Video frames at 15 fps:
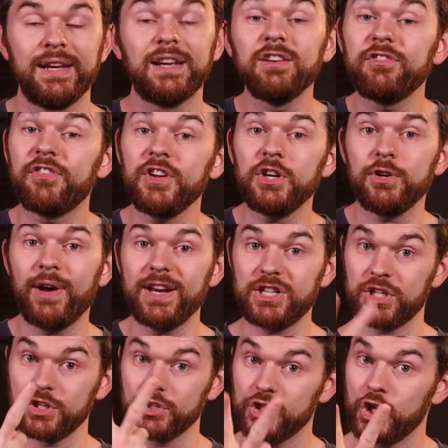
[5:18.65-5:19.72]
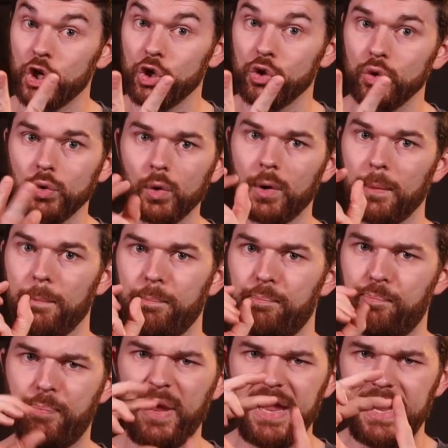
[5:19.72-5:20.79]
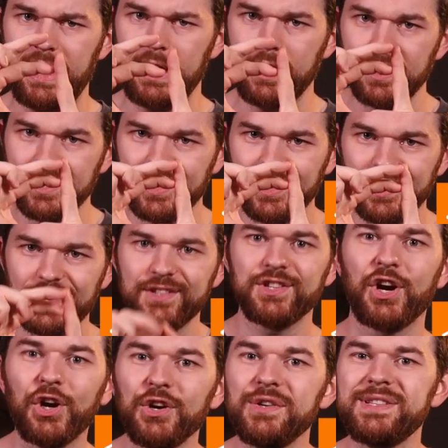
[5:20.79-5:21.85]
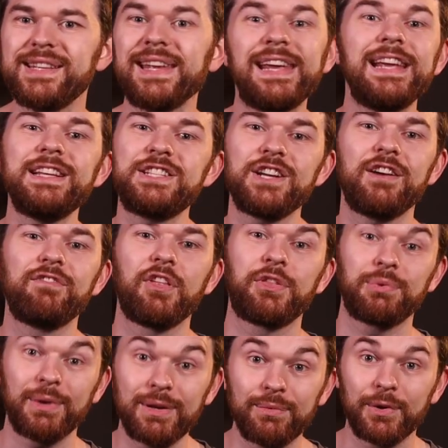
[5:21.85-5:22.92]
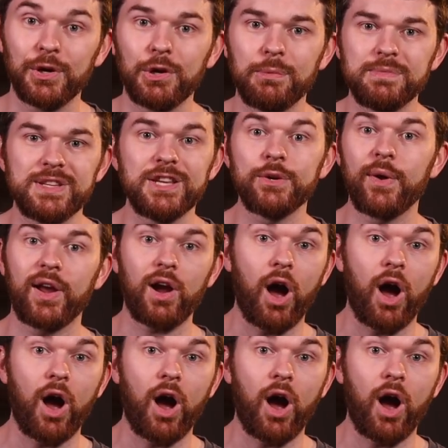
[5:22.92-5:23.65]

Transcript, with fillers: Configuration 2, or B, turns each of the three rooms into a